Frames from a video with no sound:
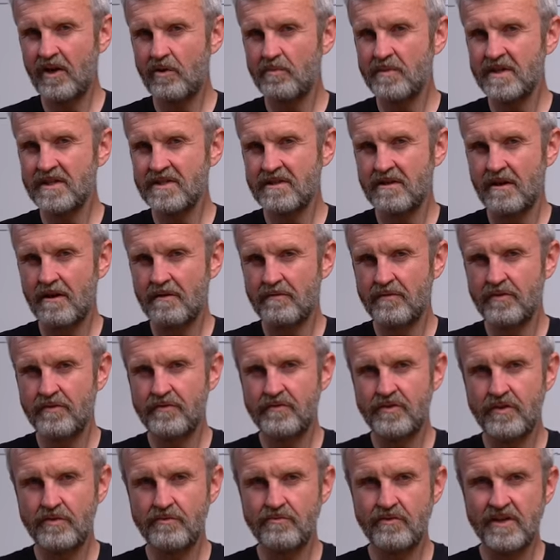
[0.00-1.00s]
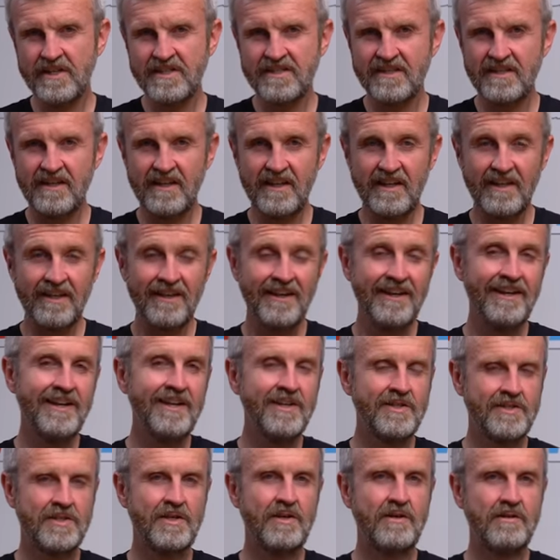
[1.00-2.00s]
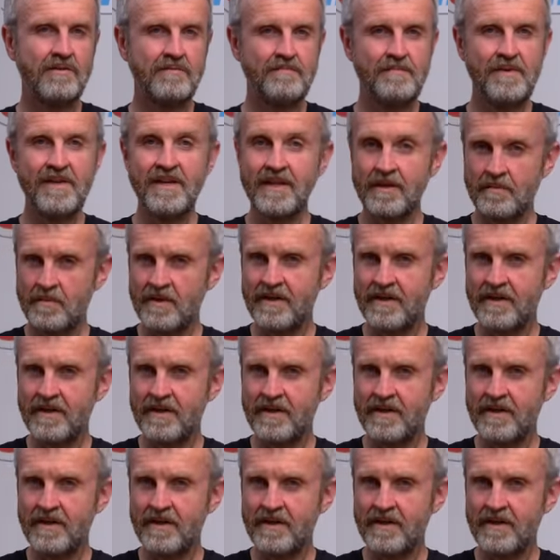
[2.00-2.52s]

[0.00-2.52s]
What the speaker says: helmets that I've reviewed recently. So being a